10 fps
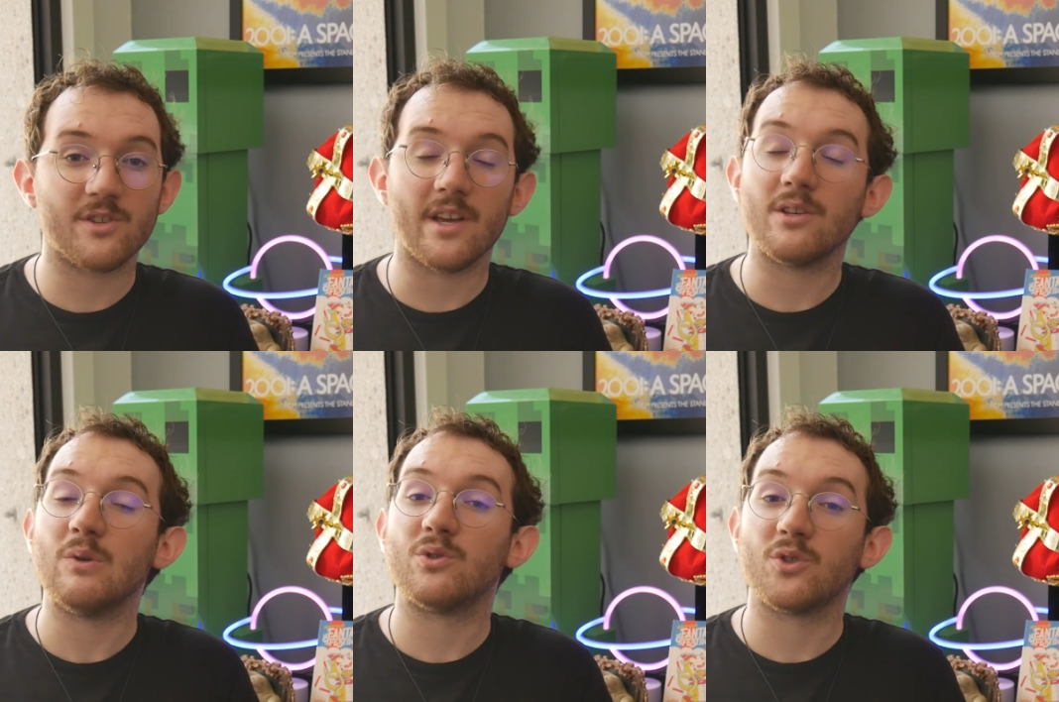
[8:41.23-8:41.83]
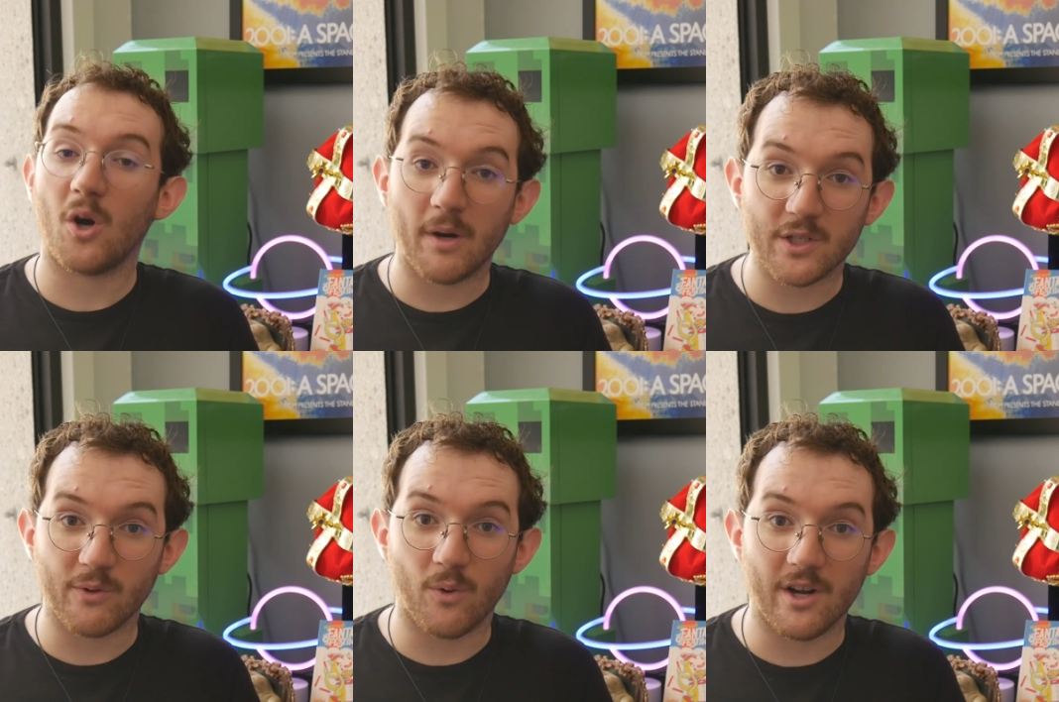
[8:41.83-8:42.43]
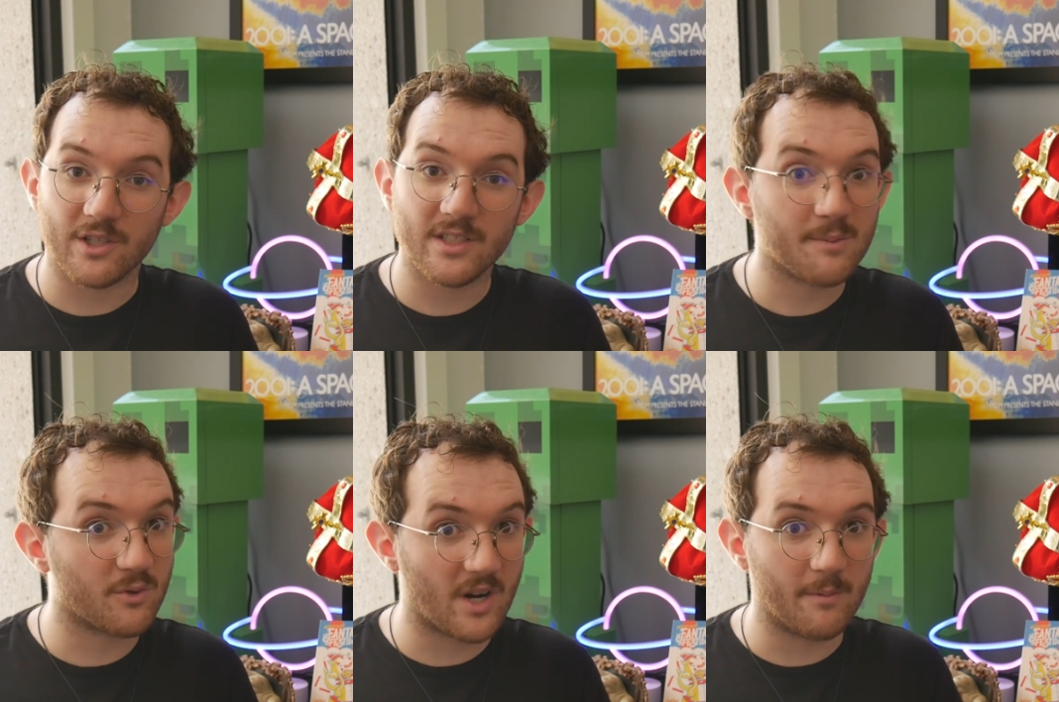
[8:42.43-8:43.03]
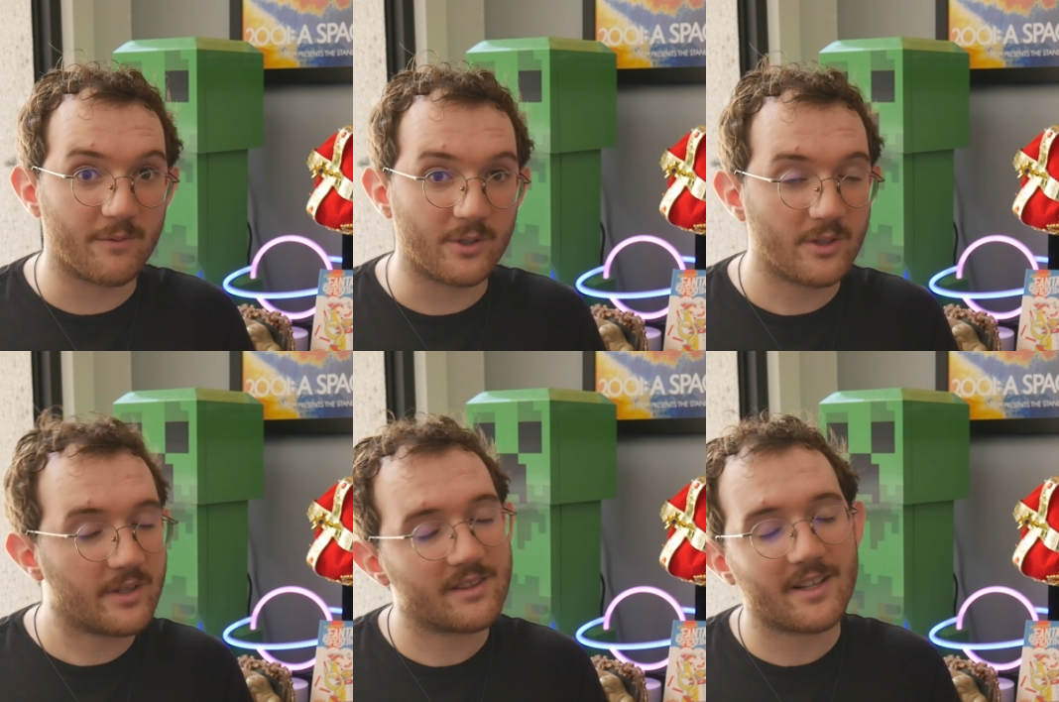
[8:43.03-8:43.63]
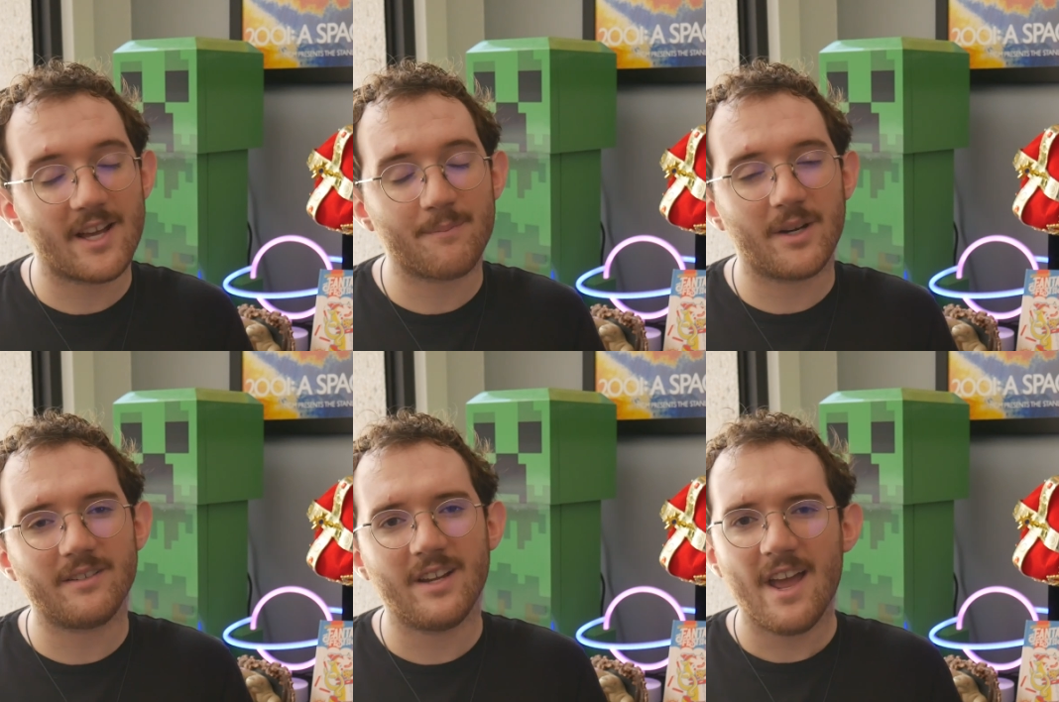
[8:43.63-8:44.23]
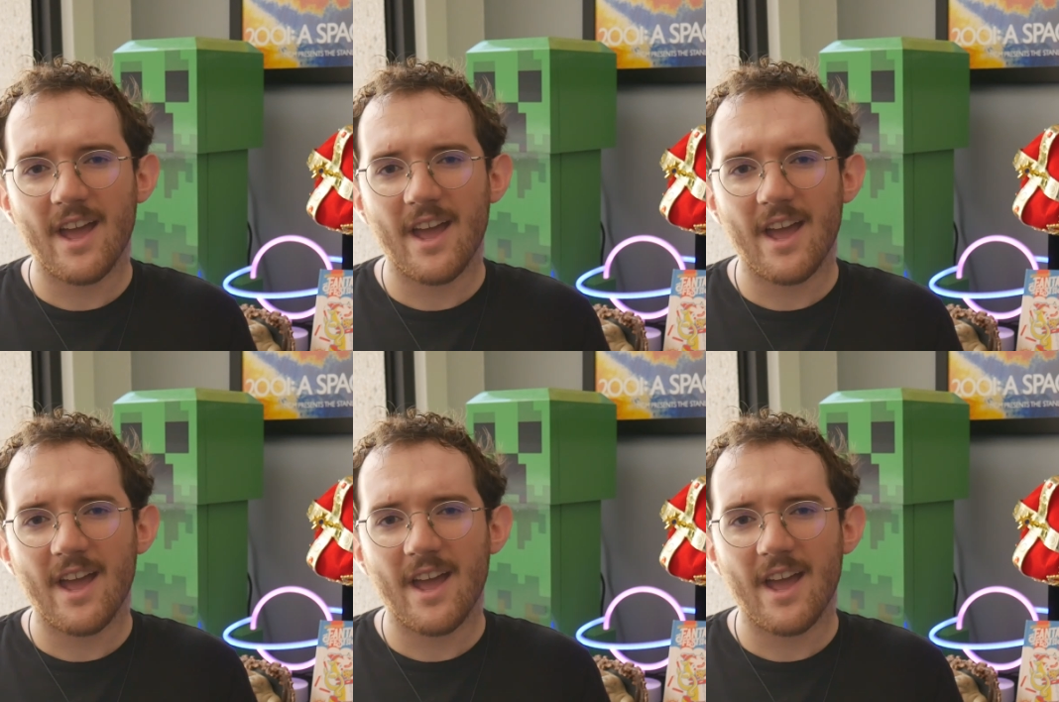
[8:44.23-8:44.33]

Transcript: Thank you so much for watching. Subscribe if you're new and hit that like button.